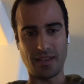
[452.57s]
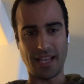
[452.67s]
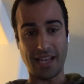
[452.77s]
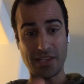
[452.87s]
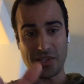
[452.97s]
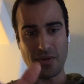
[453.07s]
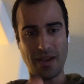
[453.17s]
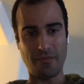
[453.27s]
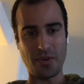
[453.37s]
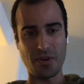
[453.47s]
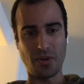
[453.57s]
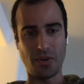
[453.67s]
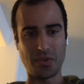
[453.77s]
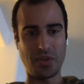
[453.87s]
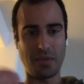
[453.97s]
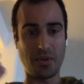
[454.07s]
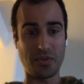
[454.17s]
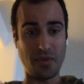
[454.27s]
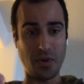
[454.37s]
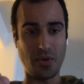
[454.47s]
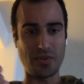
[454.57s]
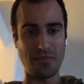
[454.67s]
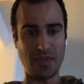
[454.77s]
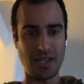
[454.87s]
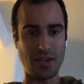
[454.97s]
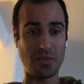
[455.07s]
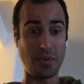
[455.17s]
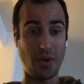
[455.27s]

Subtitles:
like Instagram for your goals, where you could post photos and videos,